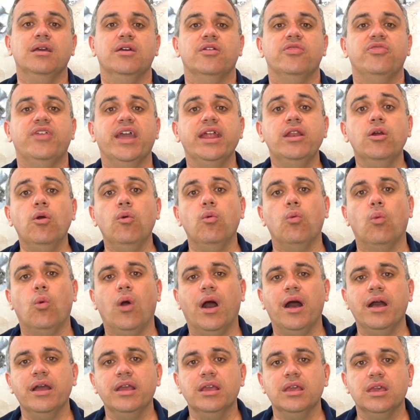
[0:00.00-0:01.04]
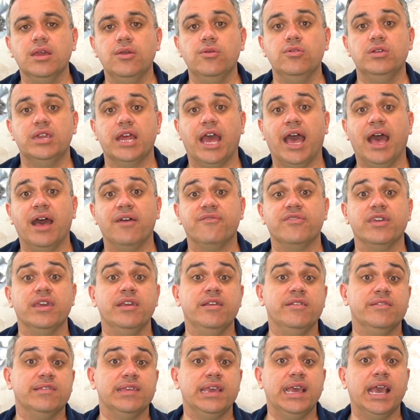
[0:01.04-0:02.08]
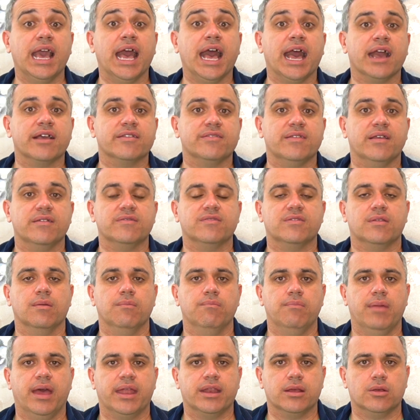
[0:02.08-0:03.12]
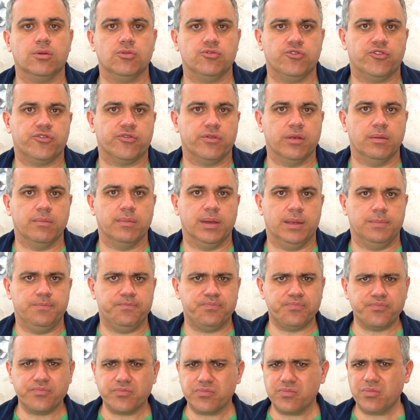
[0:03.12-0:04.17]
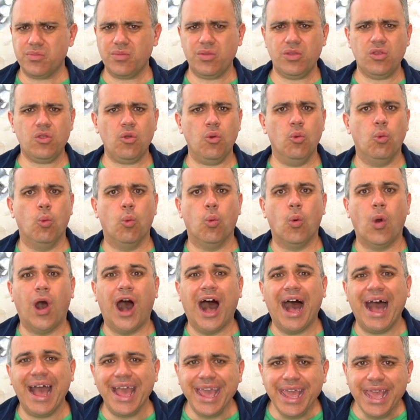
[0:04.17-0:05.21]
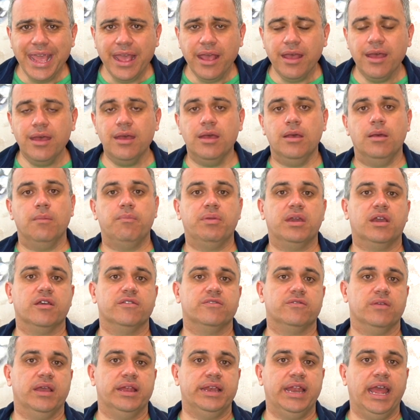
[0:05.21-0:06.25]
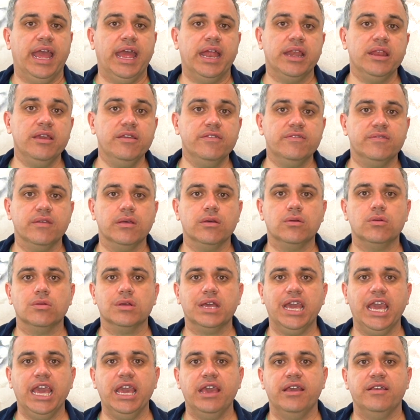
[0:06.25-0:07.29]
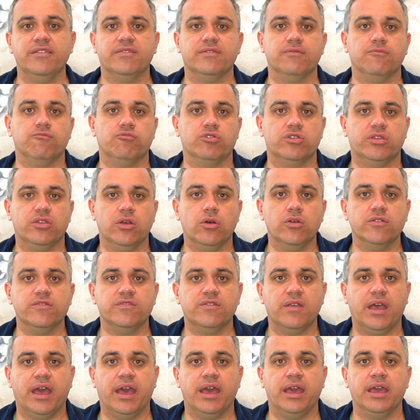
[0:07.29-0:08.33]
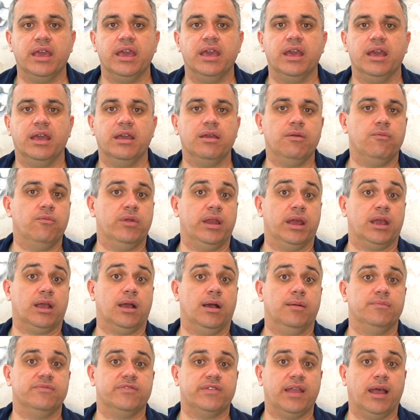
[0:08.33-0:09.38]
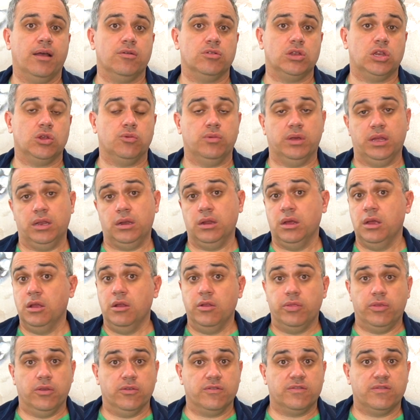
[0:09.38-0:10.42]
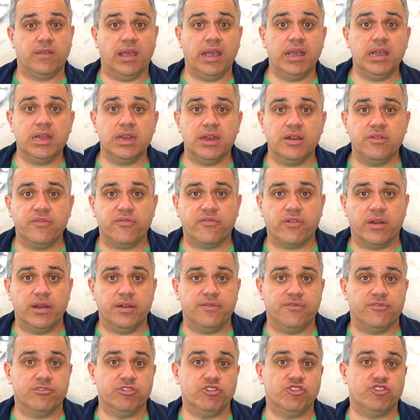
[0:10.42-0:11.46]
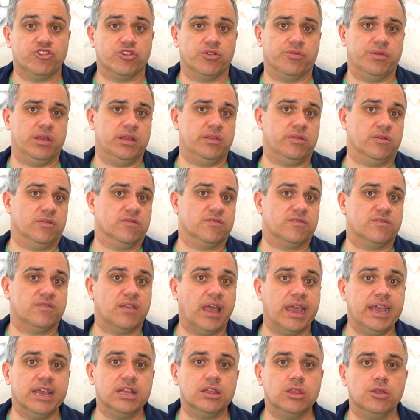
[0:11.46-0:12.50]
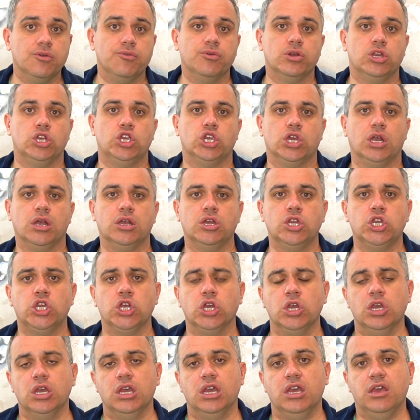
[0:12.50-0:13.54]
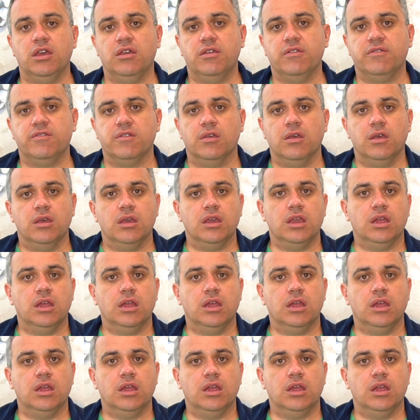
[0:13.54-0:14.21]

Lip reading: They don't want you to have easy access to medical treatment. Why? Because in any single case, what they'll say, when it comes down to it, they'll say it in front of a jury, they'll say it to a judge, is,